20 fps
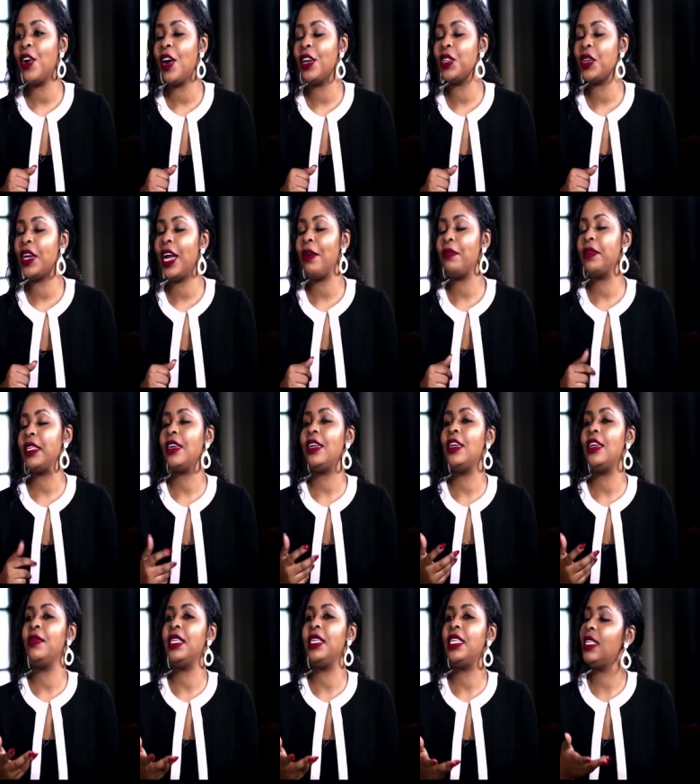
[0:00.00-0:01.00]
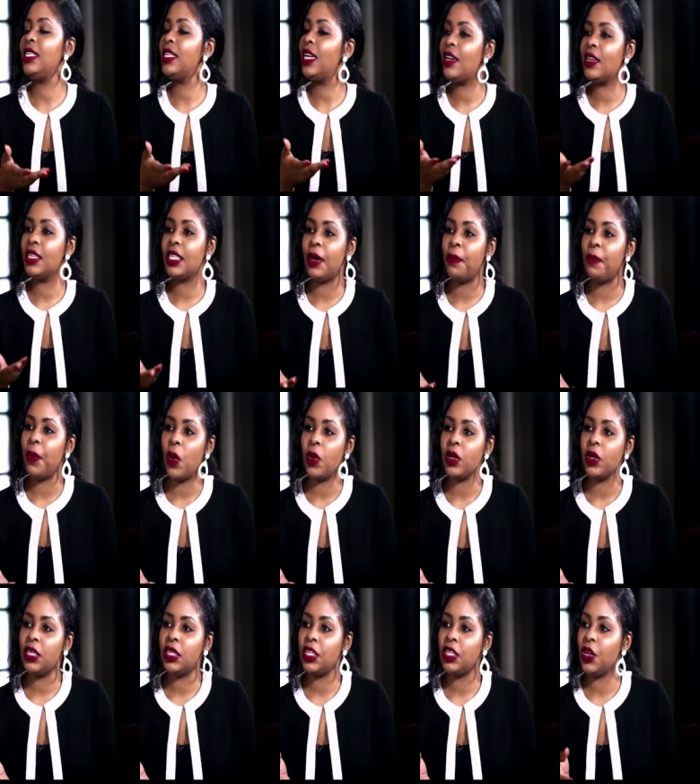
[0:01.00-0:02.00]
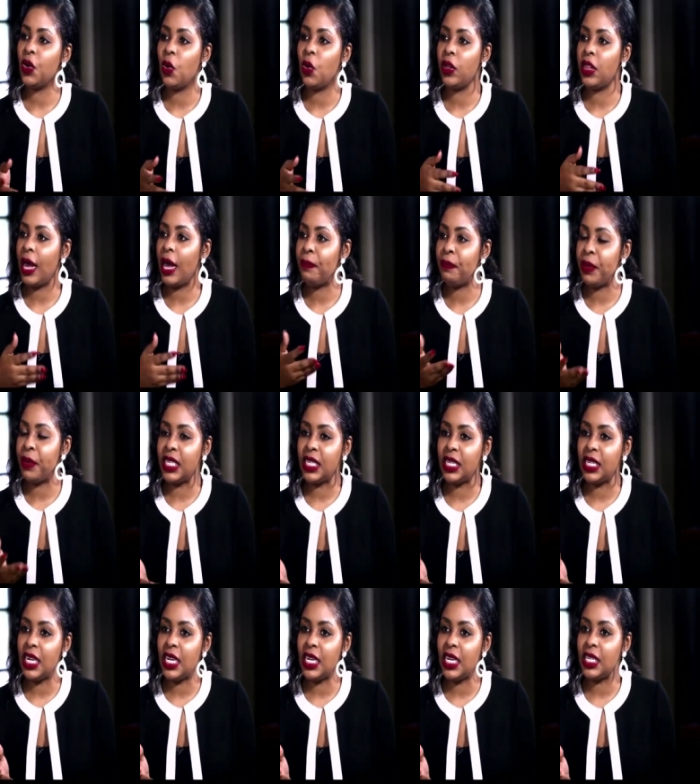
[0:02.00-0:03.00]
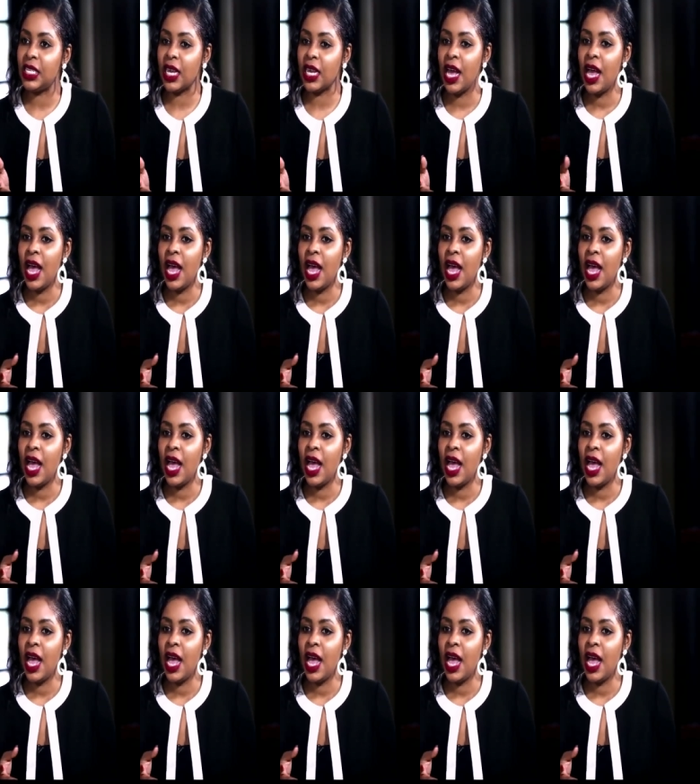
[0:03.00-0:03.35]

Croskery Capital Limited. Tell us about, you know, that business.